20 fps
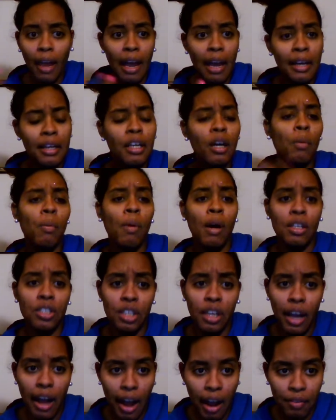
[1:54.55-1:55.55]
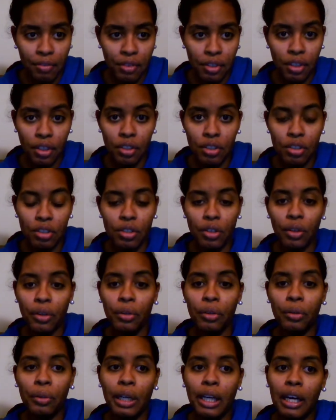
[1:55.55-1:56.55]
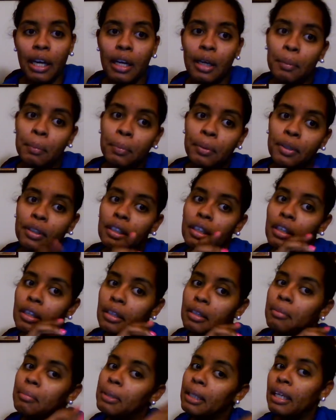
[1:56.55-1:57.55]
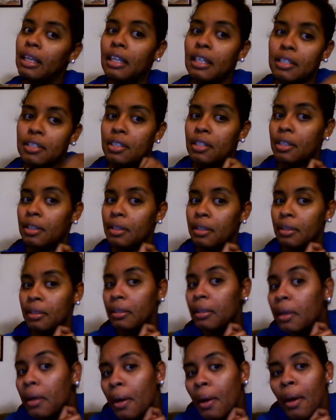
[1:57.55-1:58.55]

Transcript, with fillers: I ended up watching after. So it kind of put the beginning to the